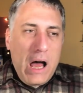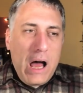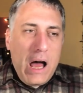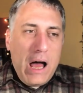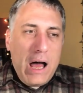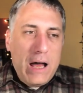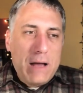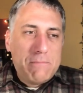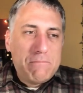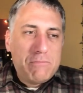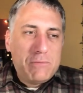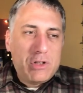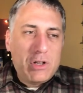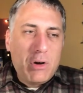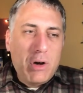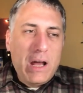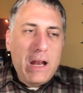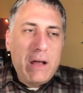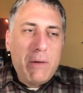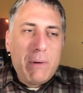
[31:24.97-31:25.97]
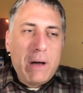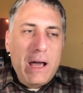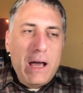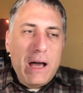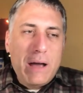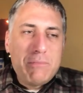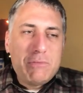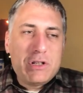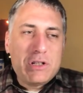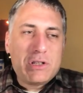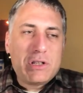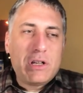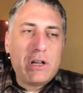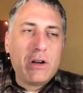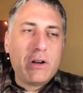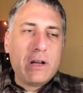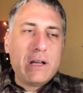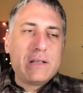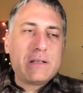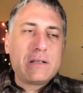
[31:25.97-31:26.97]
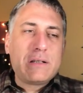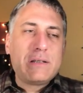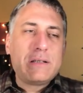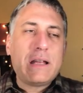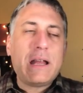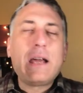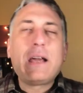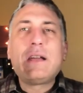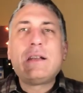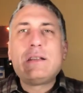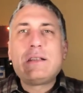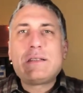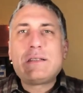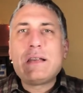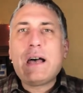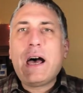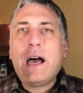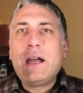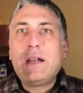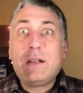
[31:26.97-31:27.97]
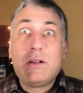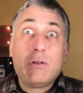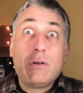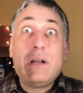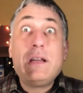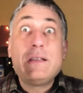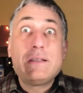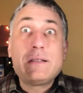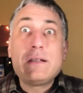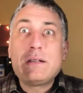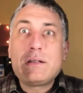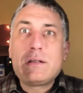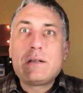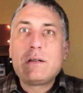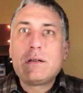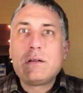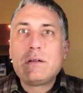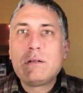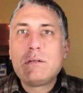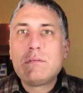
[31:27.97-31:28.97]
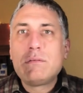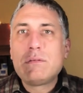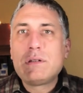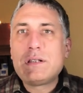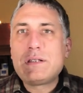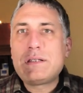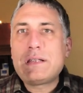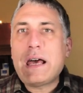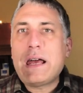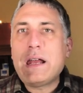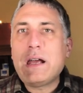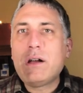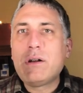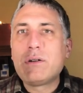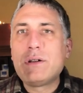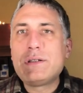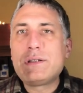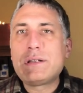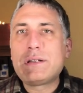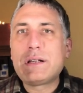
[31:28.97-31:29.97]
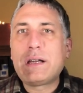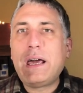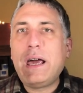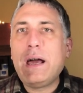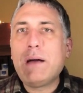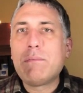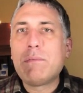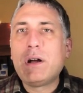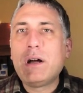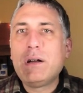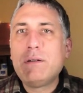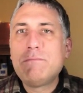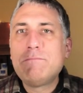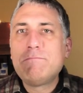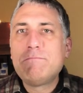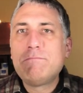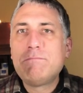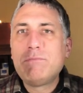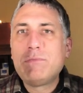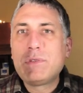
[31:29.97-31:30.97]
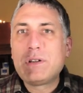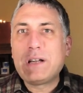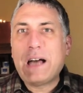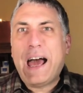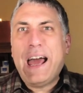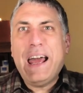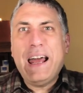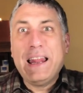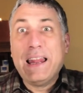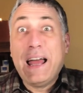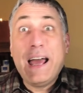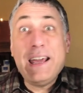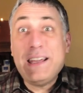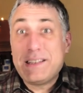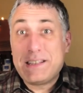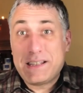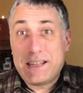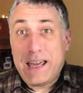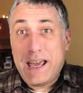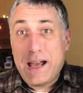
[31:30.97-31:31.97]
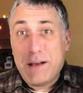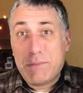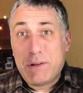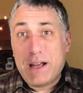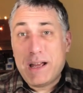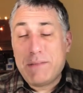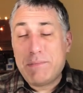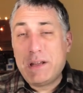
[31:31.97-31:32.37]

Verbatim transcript: Uh, so anyway, I'm just curious because then I can decide, you know, is it the setting or is it the camera? I like the camera.